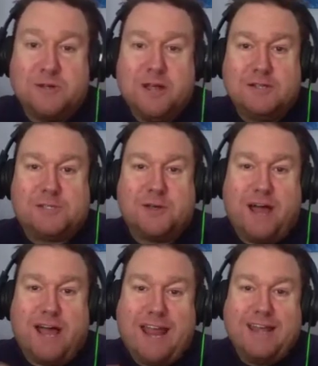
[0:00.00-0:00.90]
so mm-hmm.
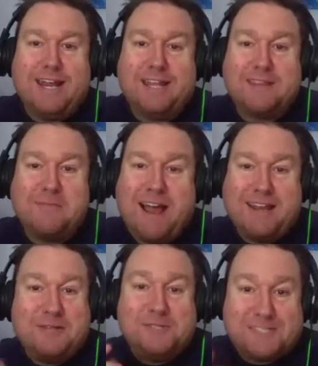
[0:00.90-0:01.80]
I had to get them out
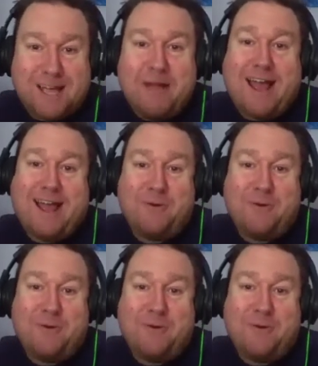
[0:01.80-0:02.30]
of you somehow